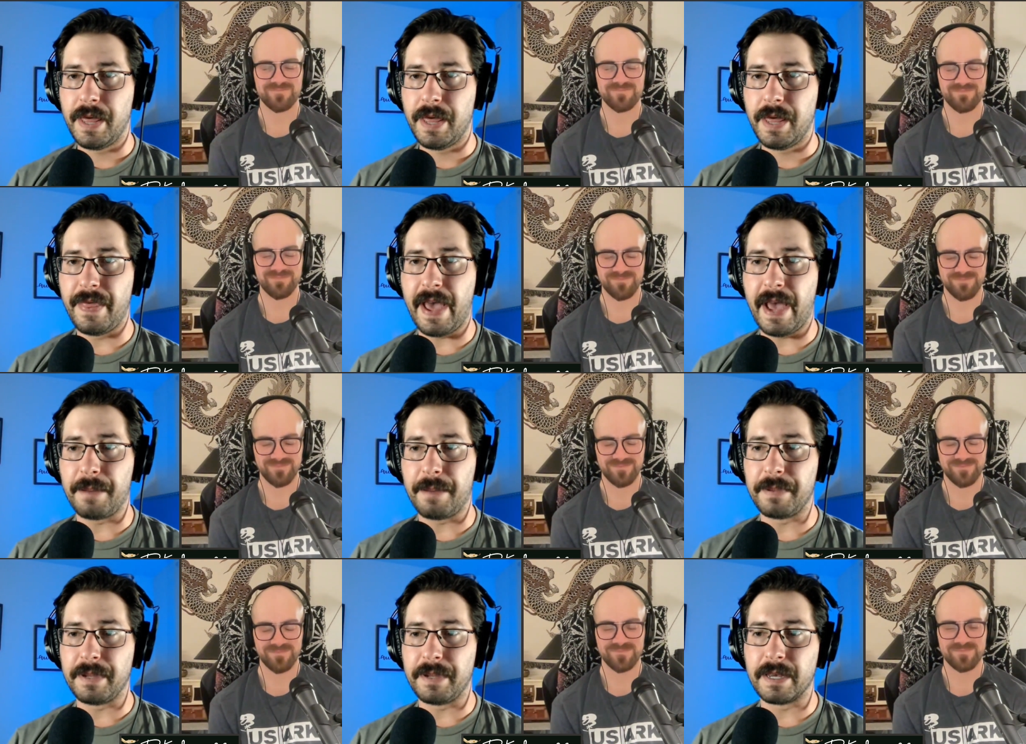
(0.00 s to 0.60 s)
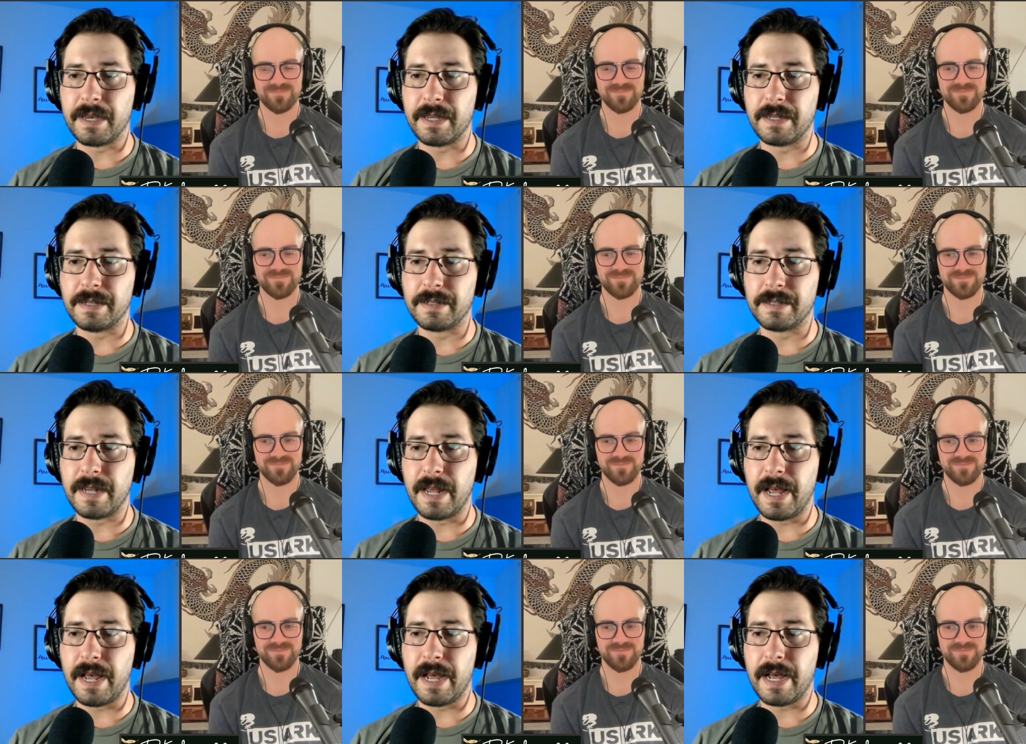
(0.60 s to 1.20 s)
Speaker 1: that
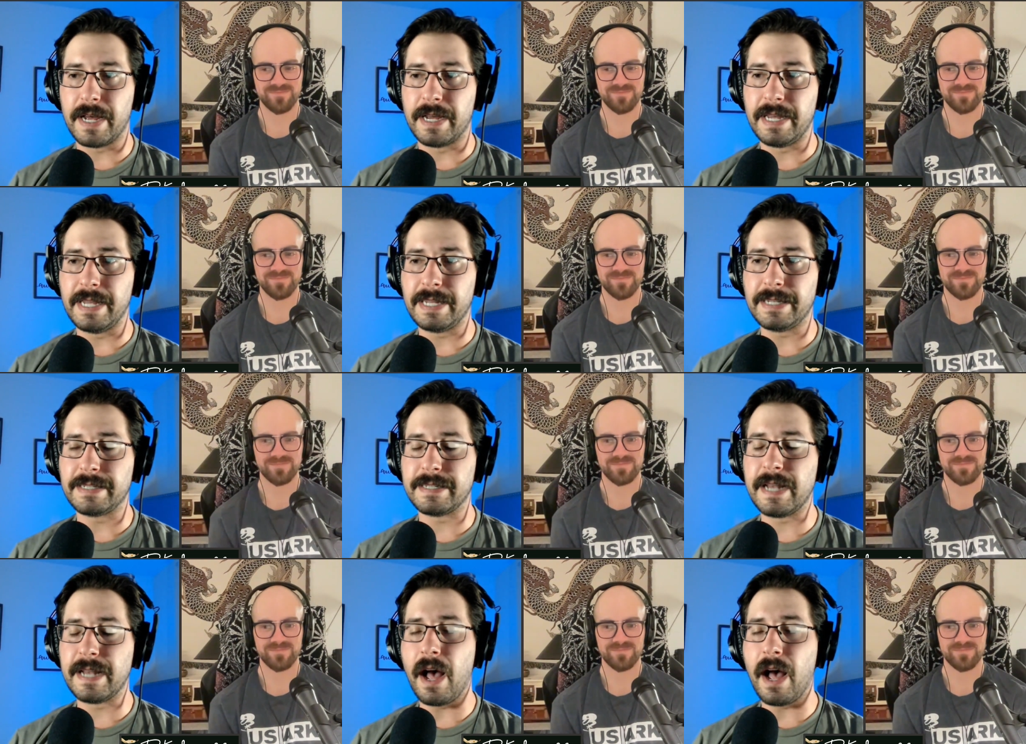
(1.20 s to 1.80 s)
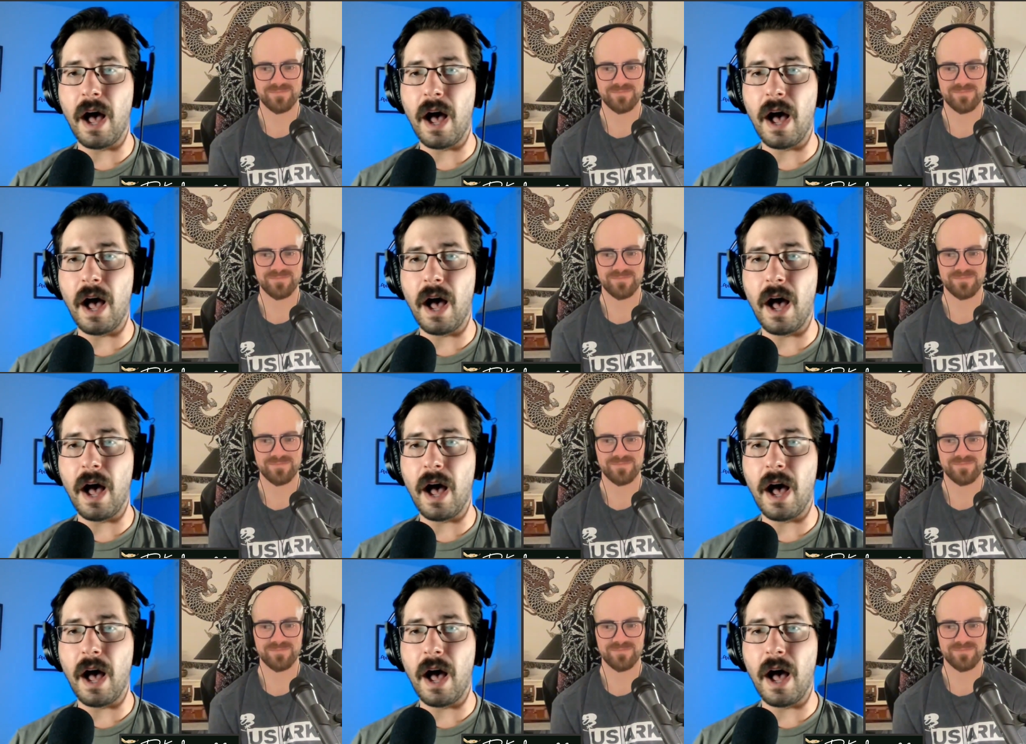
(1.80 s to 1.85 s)
because it's not